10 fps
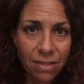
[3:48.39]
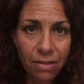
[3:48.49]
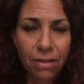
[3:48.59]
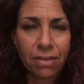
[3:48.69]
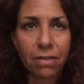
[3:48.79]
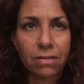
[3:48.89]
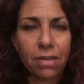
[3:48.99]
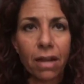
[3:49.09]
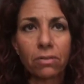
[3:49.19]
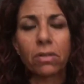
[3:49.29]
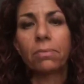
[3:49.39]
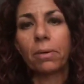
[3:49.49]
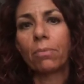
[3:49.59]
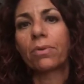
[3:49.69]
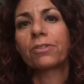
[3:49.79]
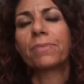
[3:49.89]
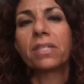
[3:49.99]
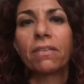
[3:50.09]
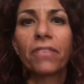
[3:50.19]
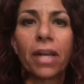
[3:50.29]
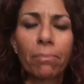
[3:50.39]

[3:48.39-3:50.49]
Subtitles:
And it does get a little bit more specific,